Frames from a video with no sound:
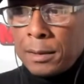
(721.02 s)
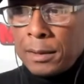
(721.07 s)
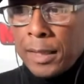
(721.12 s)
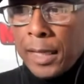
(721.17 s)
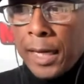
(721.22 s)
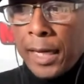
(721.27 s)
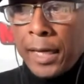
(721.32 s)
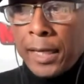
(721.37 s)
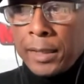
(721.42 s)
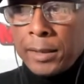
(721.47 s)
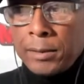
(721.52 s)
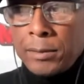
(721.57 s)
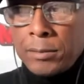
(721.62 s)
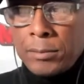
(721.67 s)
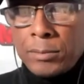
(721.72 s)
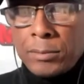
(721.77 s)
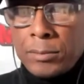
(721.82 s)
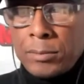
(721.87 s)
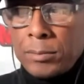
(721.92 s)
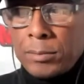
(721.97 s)
and
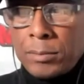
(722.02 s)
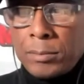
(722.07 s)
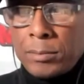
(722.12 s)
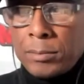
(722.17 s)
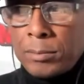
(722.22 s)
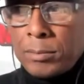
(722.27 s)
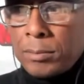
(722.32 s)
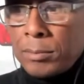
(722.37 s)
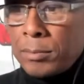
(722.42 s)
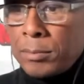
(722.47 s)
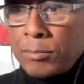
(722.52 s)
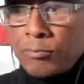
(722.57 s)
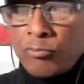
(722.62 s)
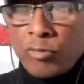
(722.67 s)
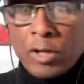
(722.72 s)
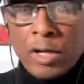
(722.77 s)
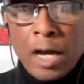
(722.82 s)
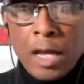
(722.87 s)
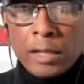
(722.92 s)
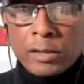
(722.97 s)

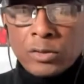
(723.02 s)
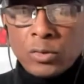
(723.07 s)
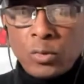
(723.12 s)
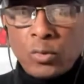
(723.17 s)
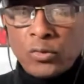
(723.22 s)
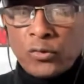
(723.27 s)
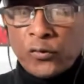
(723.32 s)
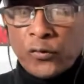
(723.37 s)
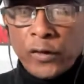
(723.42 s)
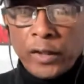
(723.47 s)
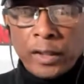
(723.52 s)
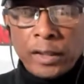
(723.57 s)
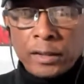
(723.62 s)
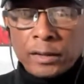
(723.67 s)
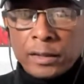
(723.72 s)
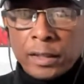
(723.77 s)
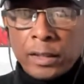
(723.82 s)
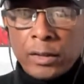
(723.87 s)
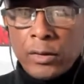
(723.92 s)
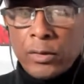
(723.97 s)
regardless of whose
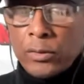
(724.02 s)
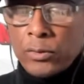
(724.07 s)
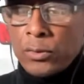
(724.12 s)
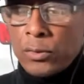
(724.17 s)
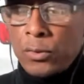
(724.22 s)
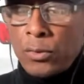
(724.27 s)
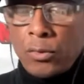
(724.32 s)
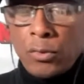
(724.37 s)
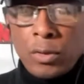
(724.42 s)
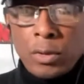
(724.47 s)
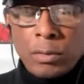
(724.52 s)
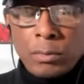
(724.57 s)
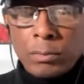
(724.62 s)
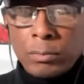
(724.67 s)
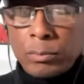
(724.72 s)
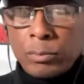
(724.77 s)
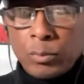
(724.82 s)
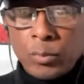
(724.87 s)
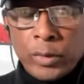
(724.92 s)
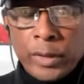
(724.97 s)
feelings they hurt or
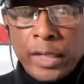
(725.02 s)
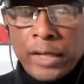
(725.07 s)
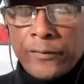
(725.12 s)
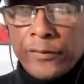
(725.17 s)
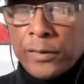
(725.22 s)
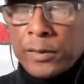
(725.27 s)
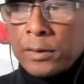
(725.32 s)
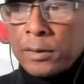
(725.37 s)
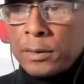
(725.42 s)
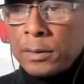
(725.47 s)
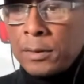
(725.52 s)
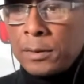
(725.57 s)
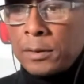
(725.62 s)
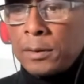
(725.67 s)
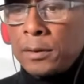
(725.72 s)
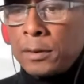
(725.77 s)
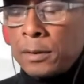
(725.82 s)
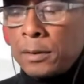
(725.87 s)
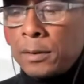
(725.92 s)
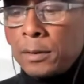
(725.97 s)
whatever
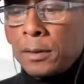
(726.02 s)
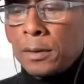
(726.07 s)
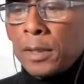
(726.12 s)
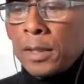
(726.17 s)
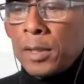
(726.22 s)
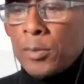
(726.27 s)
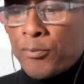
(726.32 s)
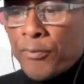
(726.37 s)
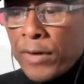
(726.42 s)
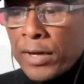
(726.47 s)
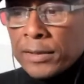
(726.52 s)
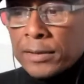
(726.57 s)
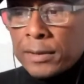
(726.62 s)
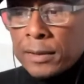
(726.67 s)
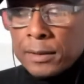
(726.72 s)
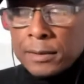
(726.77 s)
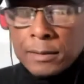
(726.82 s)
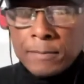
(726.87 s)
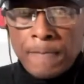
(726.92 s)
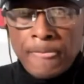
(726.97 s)
in the
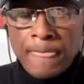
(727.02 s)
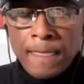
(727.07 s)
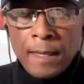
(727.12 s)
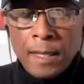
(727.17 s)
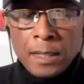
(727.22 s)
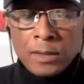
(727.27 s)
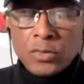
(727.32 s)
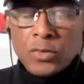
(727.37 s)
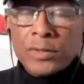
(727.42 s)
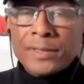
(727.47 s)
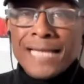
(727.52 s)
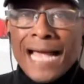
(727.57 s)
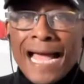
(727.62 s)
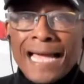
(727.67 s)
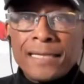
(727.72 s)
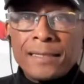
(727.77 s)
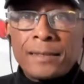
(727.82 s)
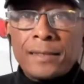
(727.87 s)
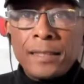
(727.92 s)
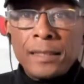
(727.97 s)
process? So this
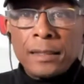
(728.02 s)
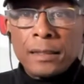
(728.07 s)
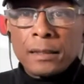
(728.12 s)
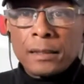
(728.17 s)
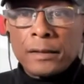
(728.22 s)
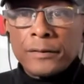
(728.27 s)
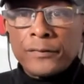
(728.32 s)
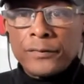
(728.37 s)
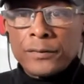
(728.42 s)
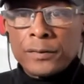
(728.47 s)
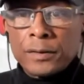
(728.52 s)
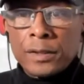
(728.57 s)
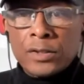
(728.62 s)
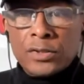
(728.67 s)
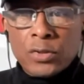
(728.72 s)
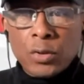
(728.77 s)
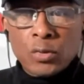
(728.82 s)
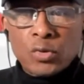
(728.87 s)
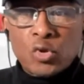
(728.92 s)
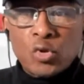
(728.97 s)
idea of the
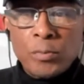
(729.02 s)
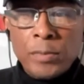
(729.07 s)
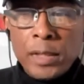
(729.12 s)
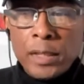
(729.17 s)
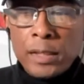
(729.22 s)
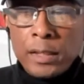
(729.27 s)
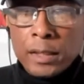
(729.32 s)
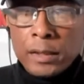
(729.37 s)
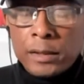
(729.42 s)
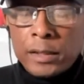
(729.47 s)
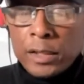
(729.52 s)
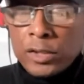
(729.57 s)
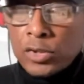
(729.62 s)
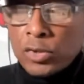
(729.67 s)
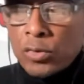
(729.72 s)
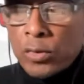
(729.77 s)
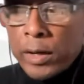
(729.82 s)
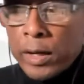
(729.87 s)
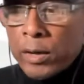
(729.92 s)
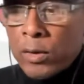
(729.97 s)
social media
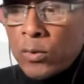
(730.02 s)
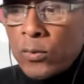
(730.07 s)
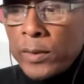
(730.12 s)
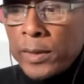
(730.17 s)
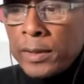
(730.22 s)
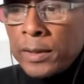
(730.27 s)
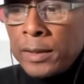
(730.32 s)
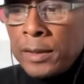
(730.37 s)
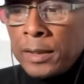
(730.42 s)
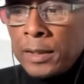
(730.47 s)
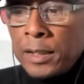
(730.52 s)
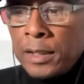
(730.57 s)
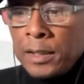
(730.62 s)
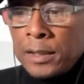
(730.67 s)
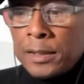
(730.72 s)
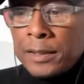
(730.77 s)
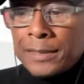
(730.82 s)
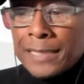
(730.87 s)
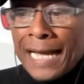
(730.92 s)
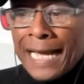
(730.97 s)
digital heroin,
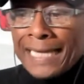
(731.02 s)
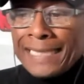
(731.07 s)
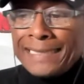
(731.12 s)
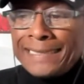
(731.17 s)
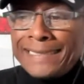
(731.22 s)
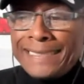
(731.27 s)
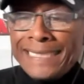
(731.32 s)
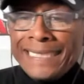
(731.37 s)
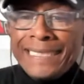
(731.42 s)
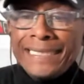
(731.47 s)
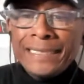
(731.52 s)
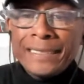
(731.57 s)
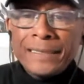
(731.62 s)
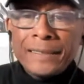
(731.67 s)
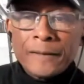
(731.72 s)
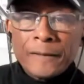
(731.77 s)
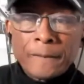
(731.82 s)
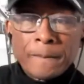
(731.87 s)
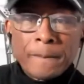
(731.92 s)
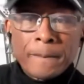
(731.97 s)
this
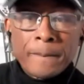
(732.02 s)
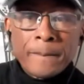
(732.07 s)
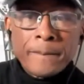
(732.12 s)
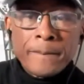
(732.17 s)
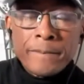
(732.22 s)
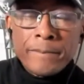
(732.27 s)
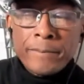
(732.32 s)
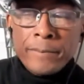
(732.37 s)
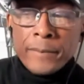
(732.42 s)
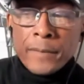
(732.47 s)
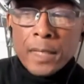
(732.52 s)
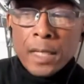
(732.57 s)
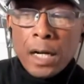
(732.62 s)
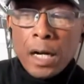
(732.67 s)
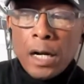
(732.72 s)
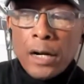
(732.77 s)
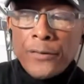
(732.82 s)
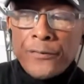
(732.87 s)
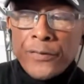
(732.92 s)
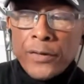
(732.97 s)
idea
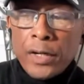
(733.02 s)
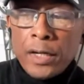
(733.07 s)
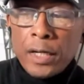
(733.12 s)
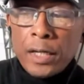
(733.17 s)
of